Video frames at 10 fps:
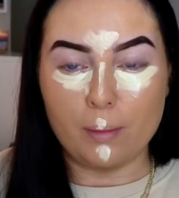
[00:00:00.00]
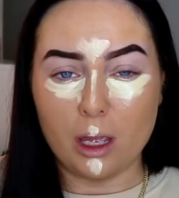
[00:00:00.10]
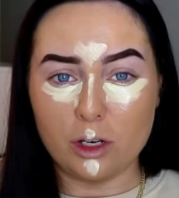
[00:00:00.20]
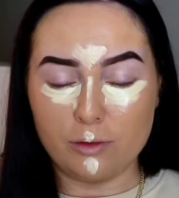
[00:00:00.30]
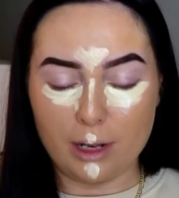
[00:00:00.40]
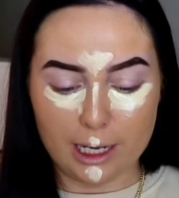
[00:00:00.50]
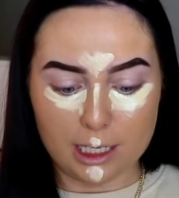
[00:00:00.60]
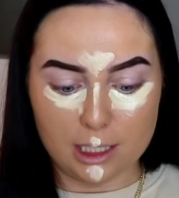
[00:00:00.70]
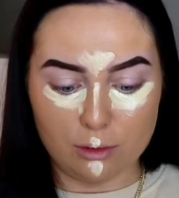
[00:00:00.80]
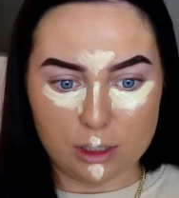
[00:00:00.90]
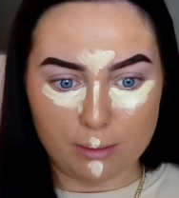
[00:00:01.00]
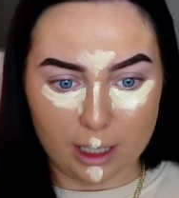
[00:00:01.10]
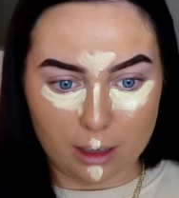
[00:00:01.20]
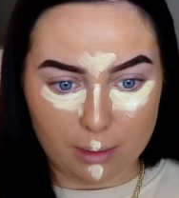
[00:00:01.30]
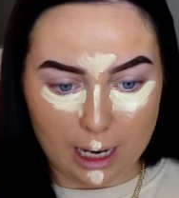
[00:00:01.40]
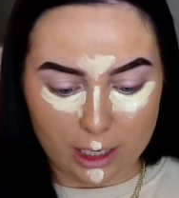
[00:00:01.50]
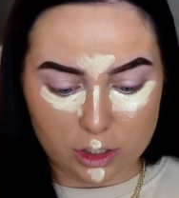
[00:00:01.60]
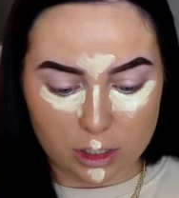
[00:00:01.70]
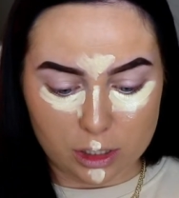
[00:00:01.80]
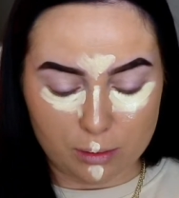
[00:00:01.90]
I just feel like it suits my
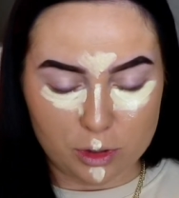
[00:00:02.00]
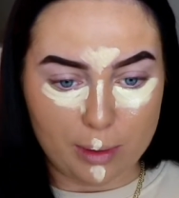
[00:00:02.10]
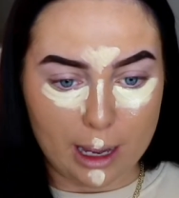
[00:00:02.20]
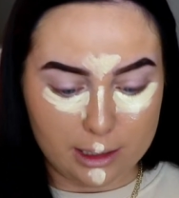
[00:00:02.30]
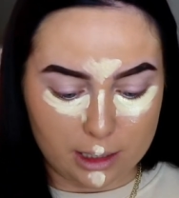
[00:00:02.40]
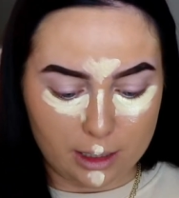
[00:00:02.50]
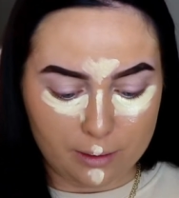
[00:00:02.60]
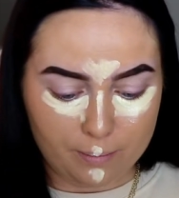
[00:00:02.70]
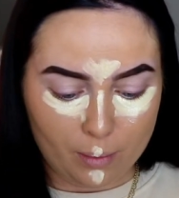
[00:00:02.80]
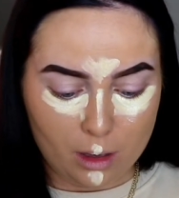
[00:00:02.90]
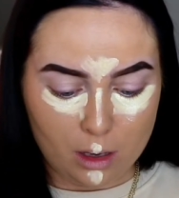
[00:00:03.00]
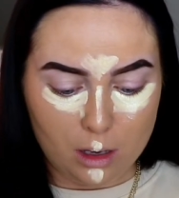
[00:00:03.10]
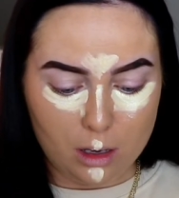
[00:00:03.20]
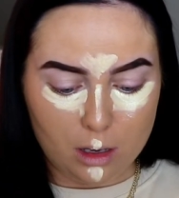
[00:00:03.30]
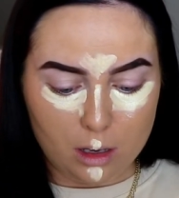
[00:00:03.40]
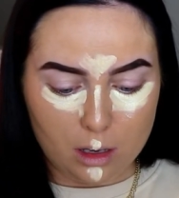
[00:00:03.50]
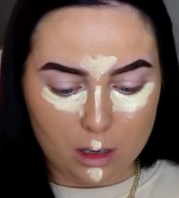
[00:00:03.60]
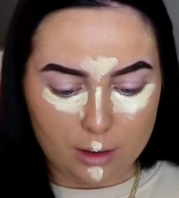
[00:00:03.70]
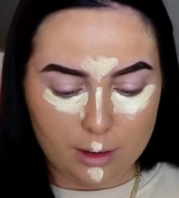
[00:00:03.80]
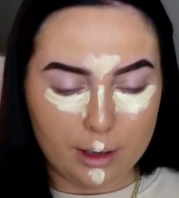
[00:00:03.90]
complexion so much better.
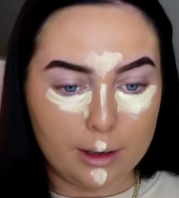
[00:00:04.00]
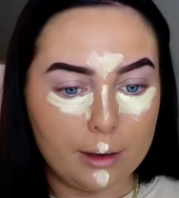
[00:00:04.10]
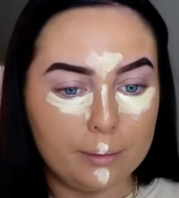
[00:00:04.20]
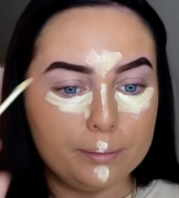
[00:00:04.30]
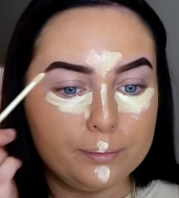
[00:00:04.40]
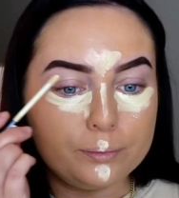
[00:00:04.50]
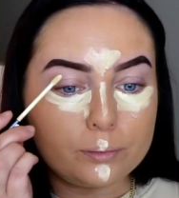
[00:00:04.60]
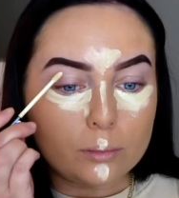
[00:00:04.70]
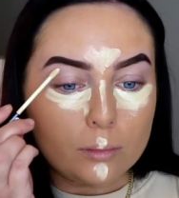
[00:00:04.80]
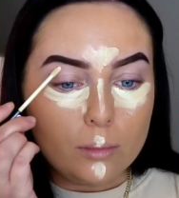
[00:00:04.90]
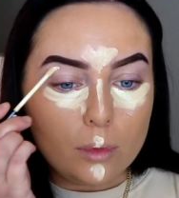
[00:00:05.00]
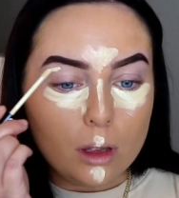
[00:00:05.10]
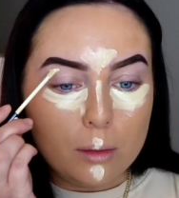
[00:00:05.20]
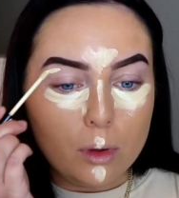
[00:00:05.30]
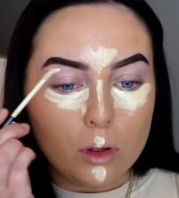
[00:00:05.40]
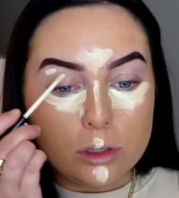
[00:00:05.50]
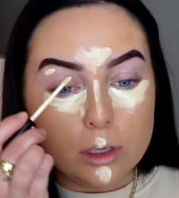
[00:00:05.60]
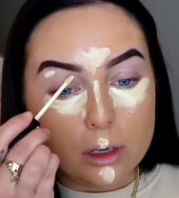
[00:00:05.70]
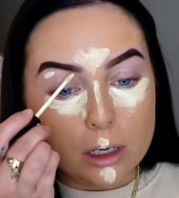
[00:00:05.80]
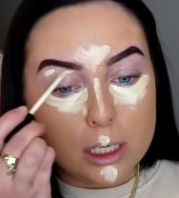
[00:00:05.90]
I'm also
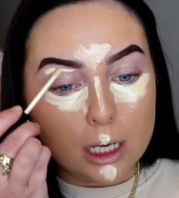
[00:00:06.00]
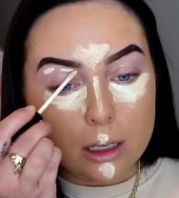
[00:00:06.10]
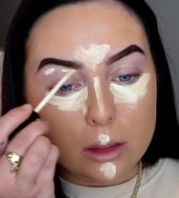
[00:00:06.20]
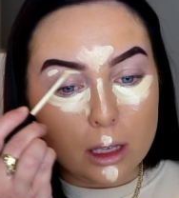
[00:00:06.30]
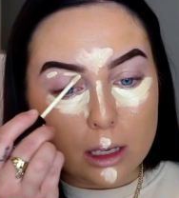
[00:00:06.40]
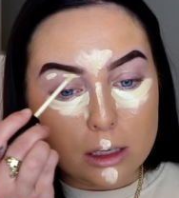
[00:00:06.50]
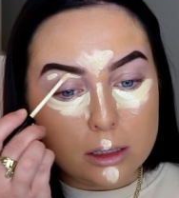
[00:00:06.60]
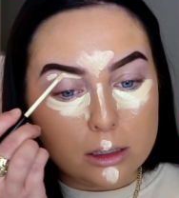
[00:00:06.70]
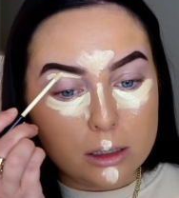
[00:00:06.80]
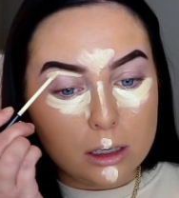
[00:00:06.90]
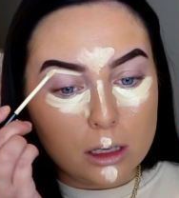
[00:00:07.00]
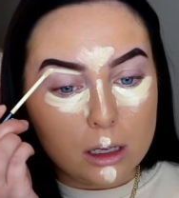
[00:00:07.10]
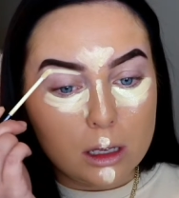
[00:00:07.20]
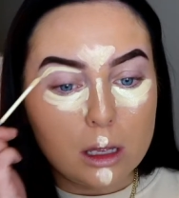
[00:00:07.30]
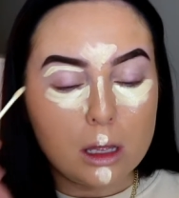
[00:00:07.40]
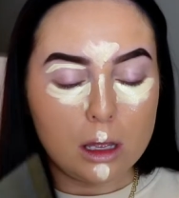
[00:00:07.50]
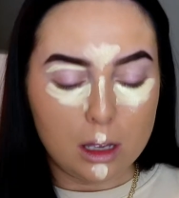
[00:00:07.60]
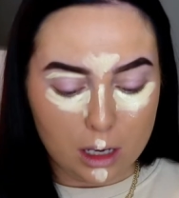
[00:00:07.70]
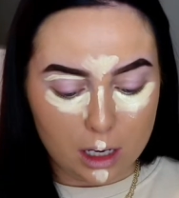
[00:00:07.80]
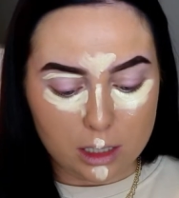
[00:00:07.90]
going to take this
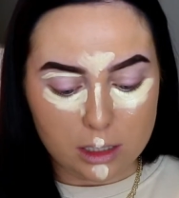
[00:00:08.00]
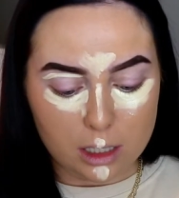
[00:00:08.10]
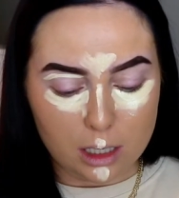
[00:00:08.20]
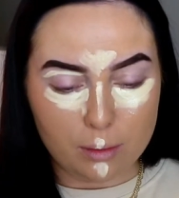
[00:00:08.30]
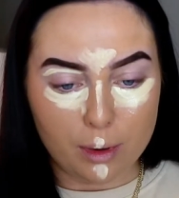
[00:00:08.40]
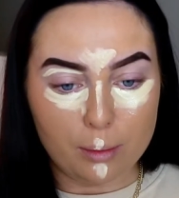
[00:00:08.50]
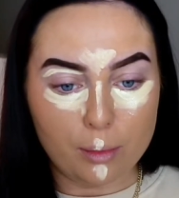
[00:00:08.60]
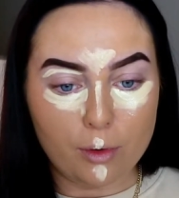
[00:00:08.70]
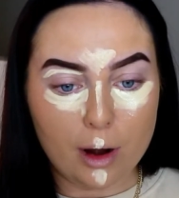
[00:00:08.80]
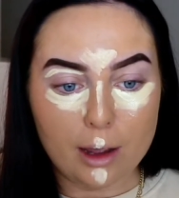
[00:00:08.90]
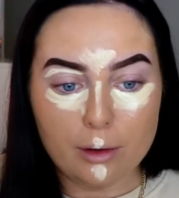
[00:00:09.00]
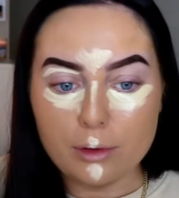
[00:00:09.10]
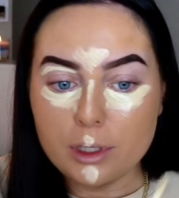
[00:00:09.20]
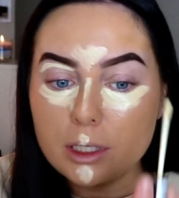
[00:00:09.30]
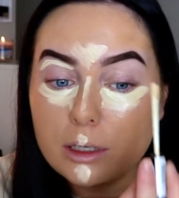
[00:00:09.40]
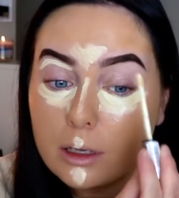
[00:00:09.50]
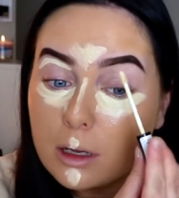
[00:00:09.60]
underneath my brows